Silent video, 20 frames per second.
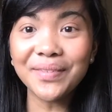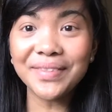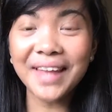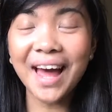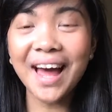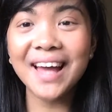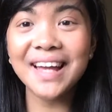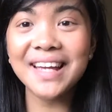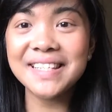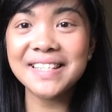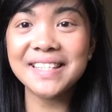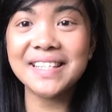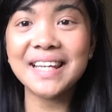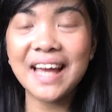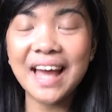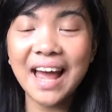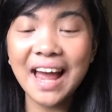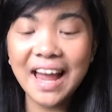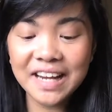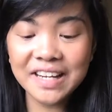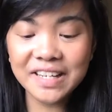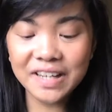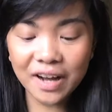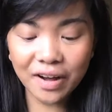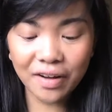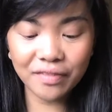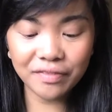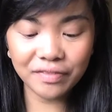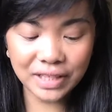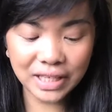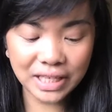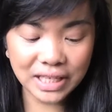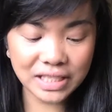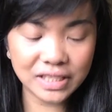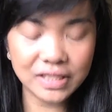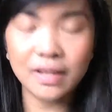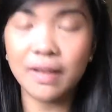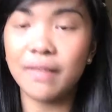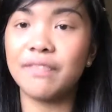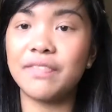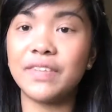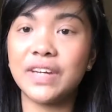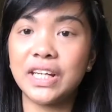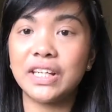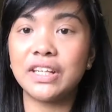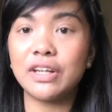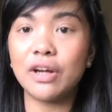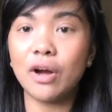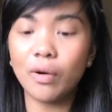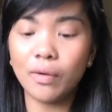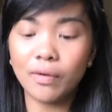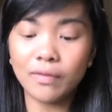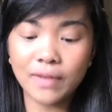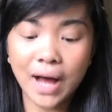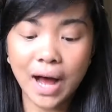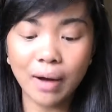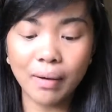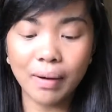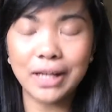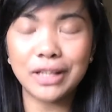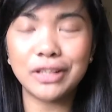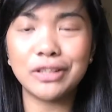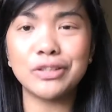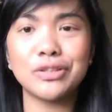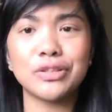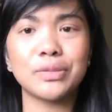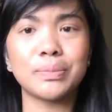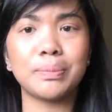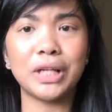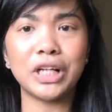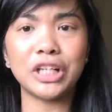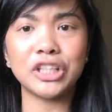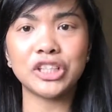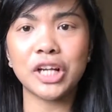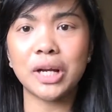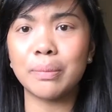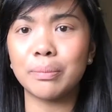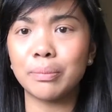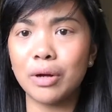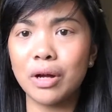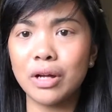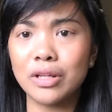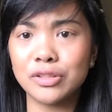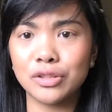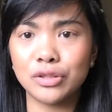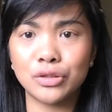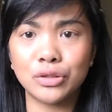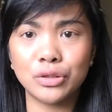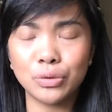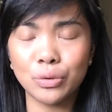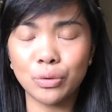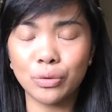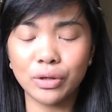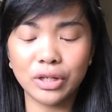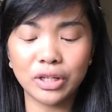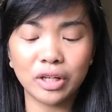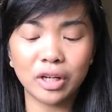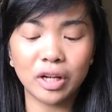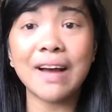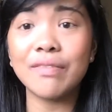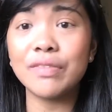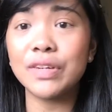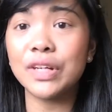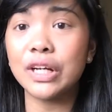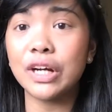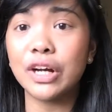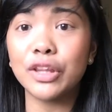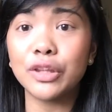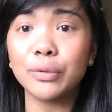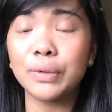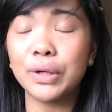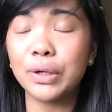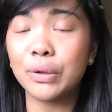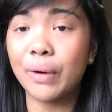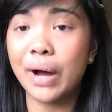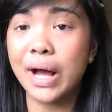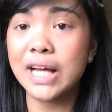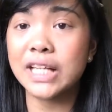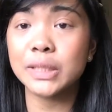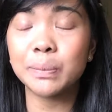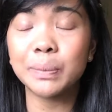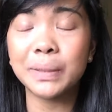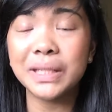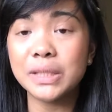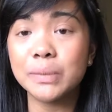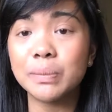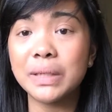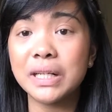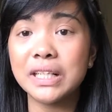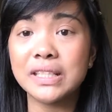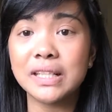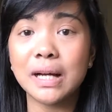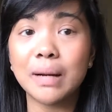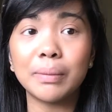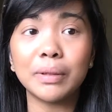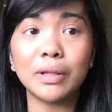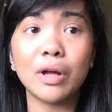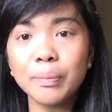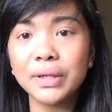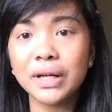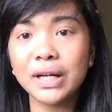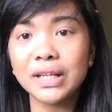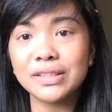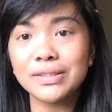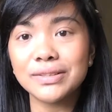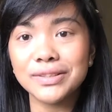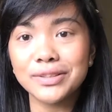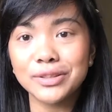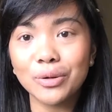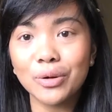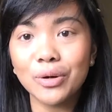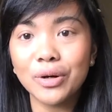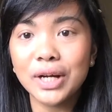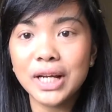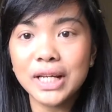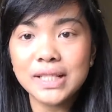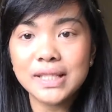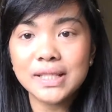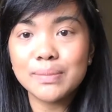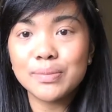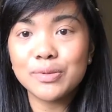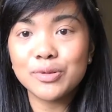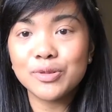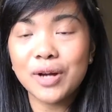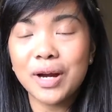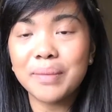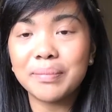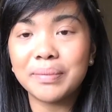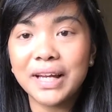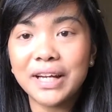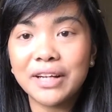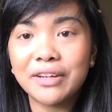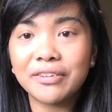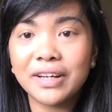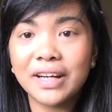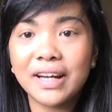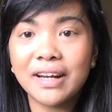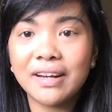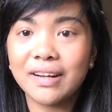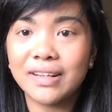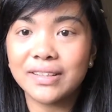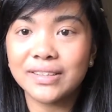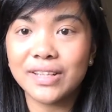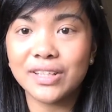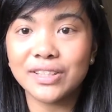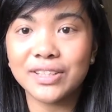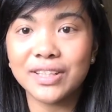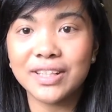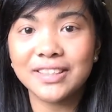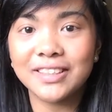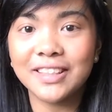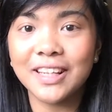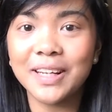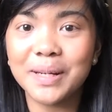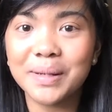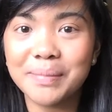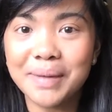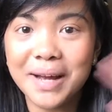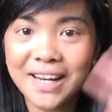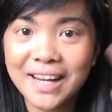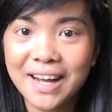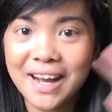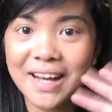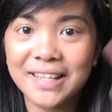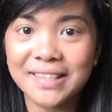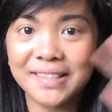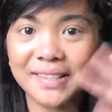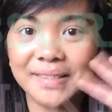that is the end of this video of how I use blush and bronzer tutorial. If you have any other requests, please put it down below. If you guys enjoyed, subscribe, like, rate, and I'll talk to you guys later. Bye guys.